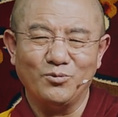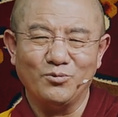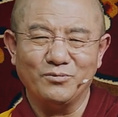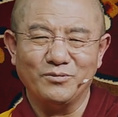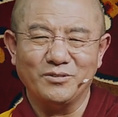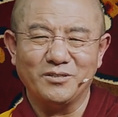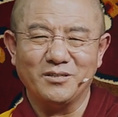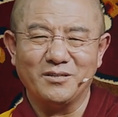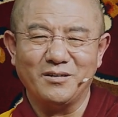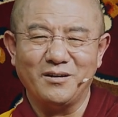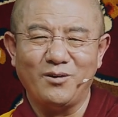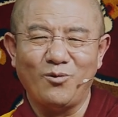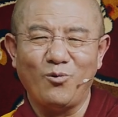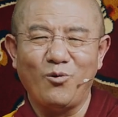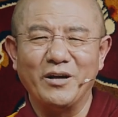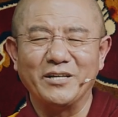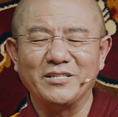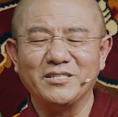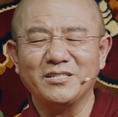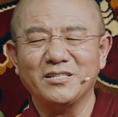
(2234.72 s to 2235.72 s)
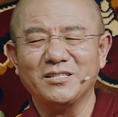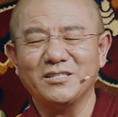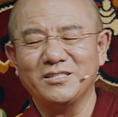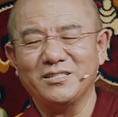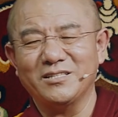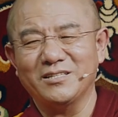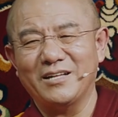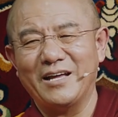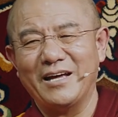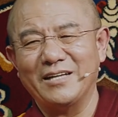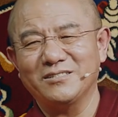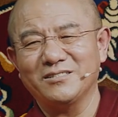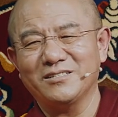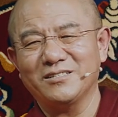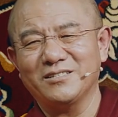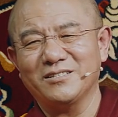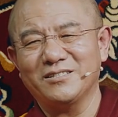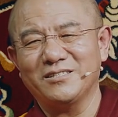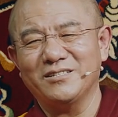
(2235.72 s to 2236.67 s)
give teaching to